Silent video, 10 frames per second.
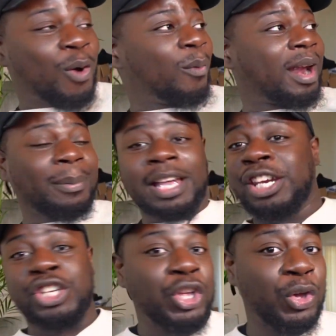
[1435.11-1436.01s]
What I'm
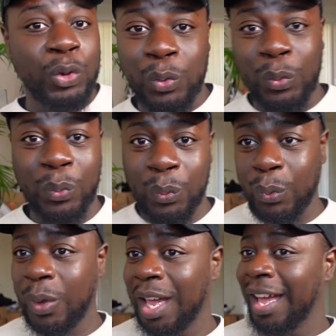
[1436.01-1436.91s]
gonna do?
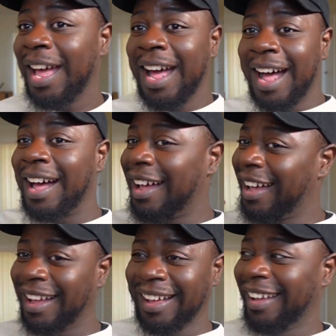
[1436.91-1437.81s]

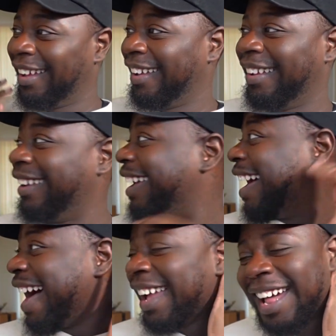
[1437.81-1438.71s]
Uh,
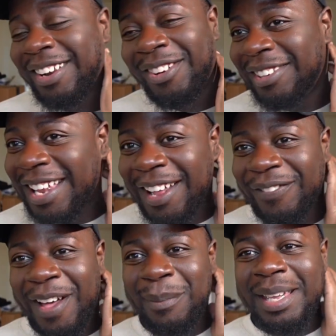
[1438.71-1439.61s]
I gotta go online
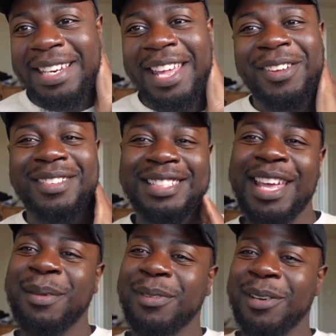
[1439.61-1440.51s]
and find me a dang on
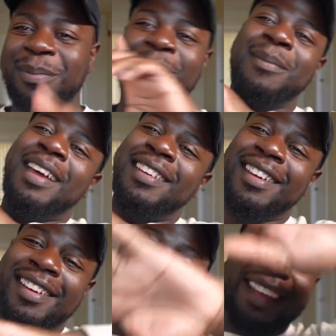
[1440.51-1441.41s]
table to put back
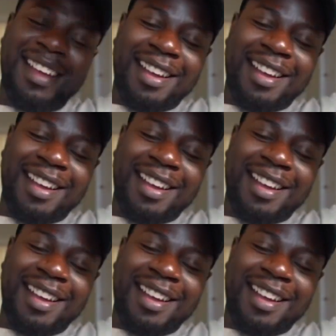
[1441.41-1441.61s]
there.